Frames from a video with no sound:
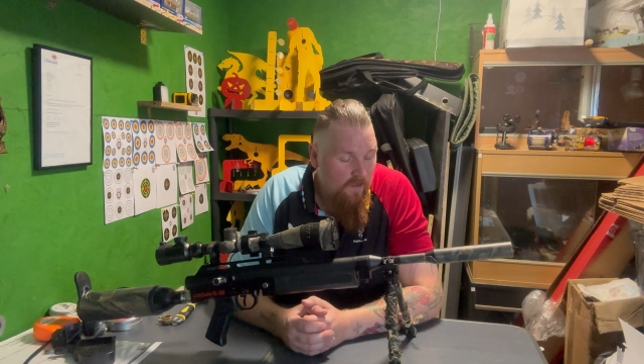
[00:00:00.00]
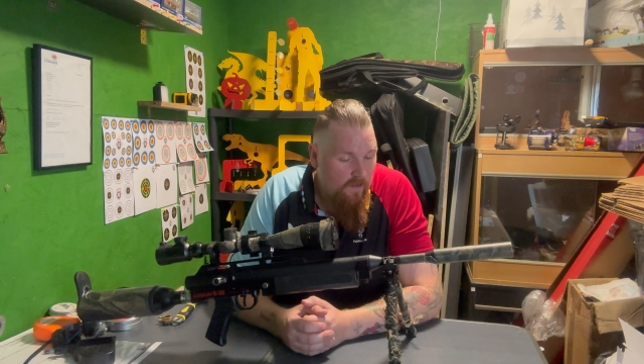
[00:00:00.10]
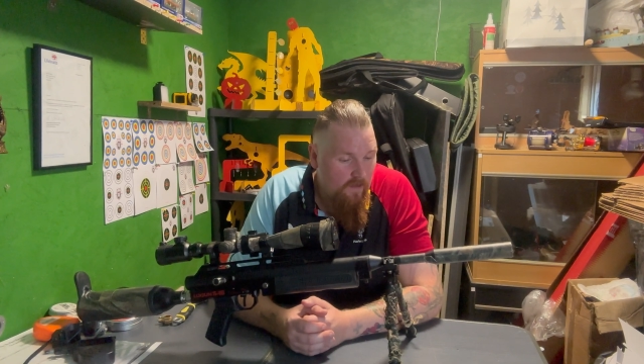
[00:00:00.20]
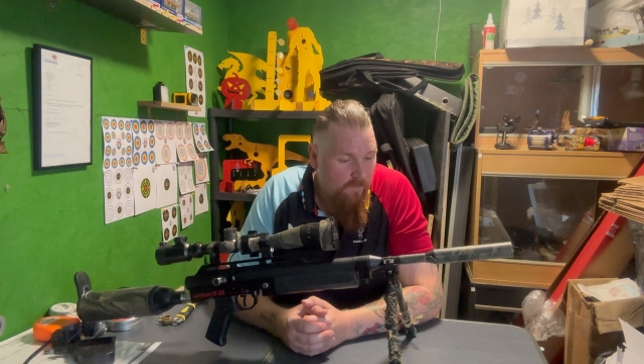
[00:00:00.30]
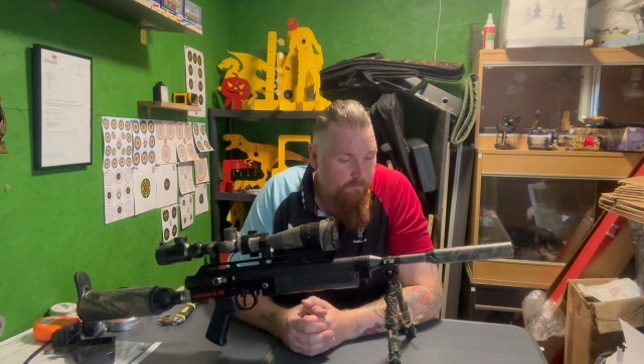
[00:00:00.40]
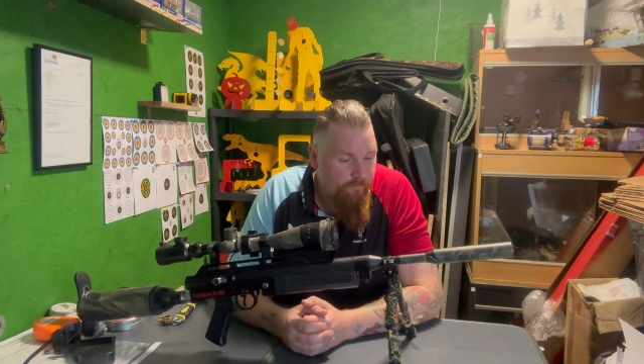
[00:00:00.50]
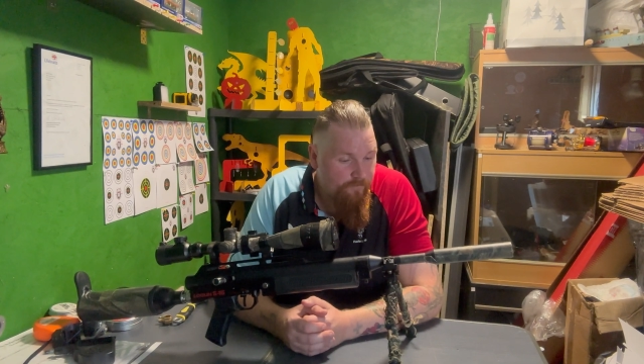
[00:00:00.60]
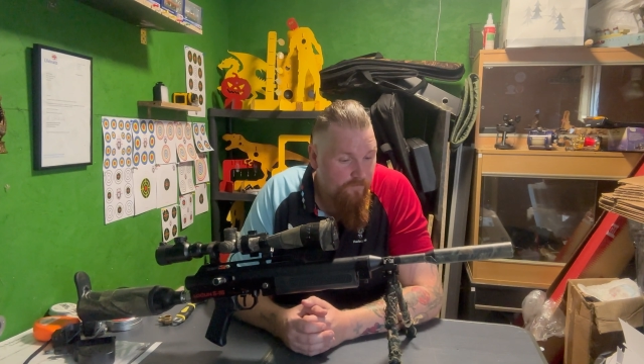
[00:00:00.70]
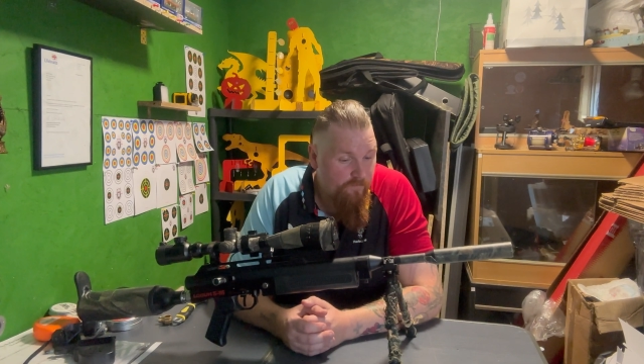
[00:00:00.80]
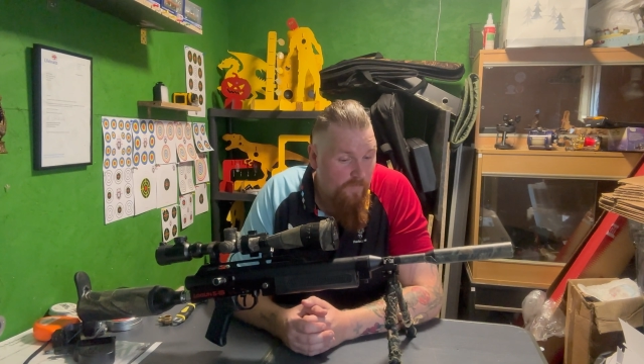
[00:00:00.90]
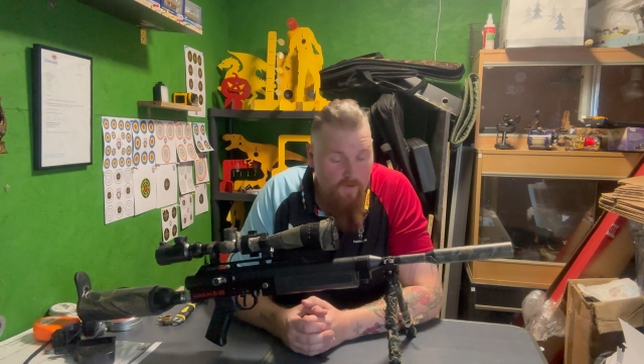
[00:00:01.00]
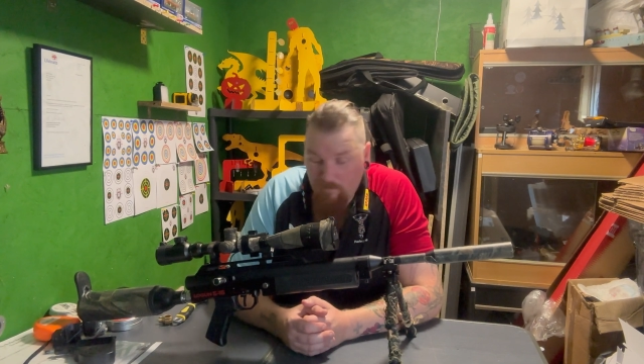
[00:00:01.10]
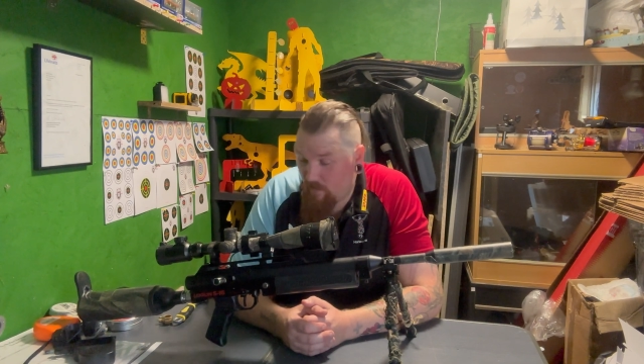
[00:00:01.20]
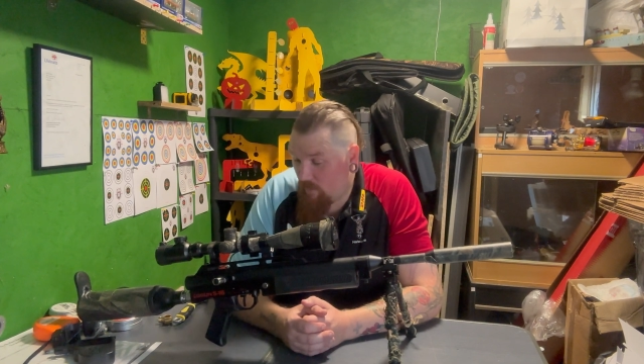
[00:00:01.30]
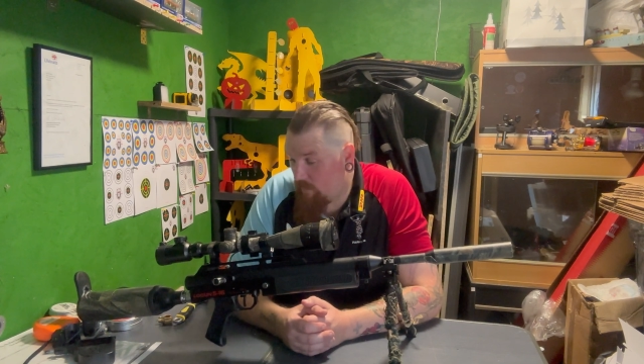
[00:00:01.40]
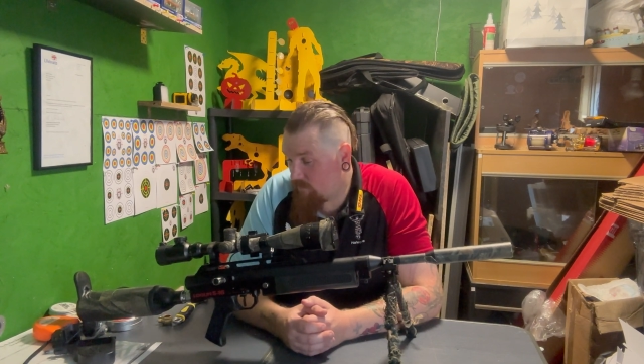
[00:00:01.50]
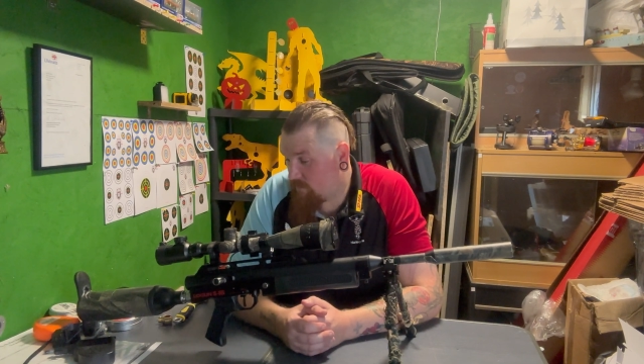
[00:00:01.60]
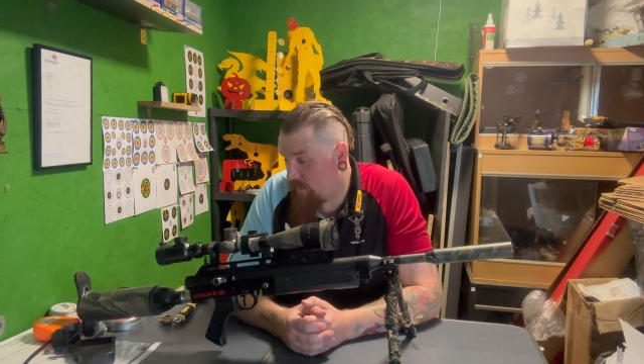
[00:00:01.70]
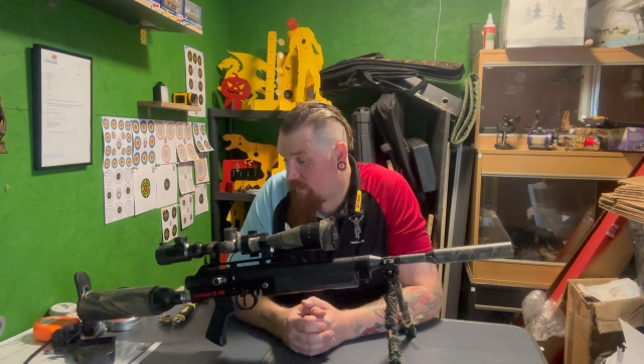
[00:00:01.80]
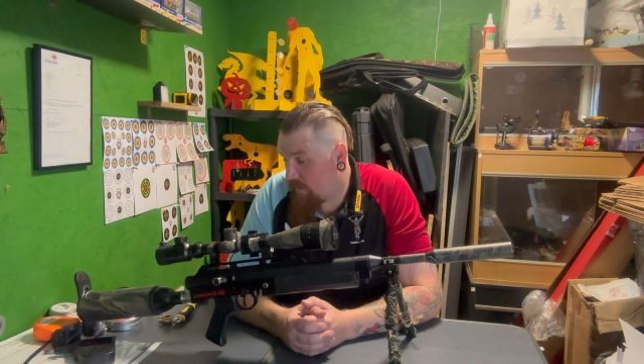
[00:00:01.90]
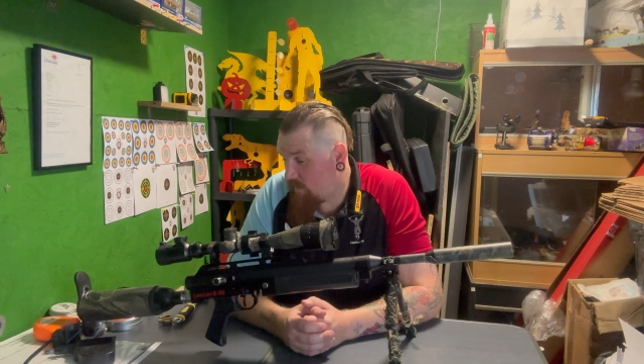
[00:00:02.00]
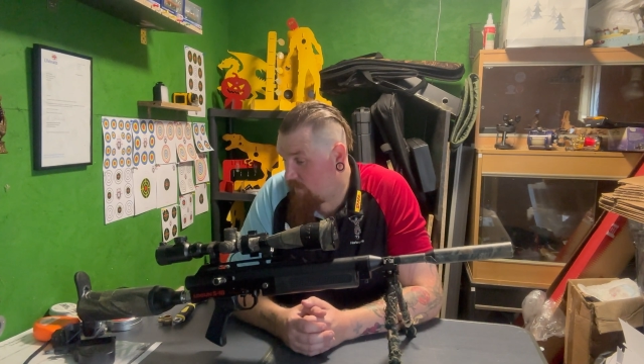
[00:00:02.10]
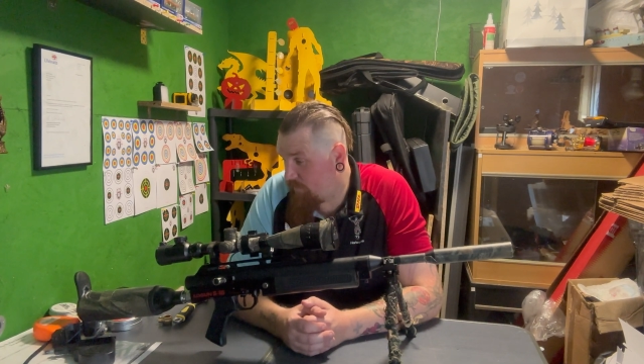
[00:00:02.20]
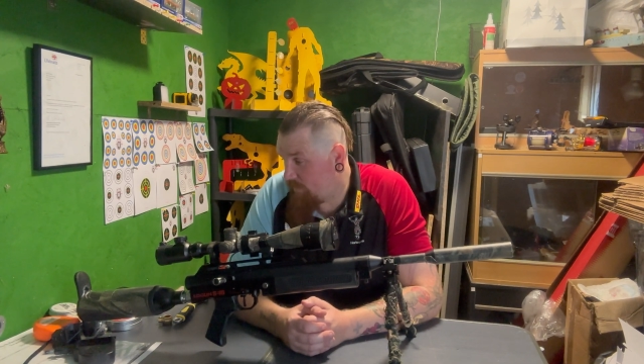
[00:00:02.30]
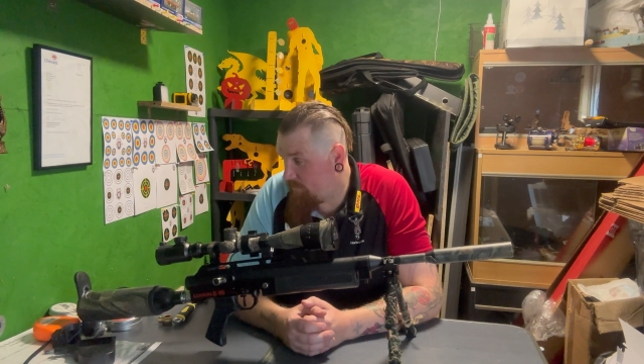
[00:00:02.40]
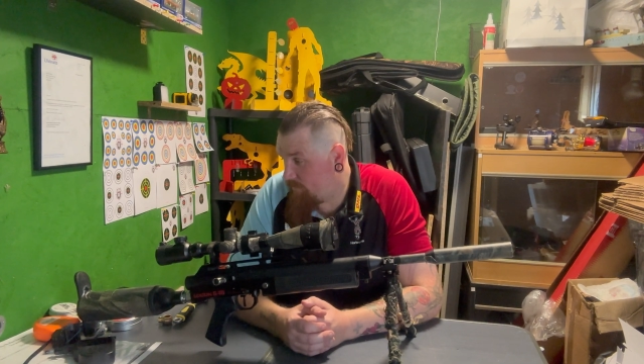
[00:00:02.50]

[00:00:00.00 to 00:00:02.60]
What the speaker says: But me, as I said again, I love it.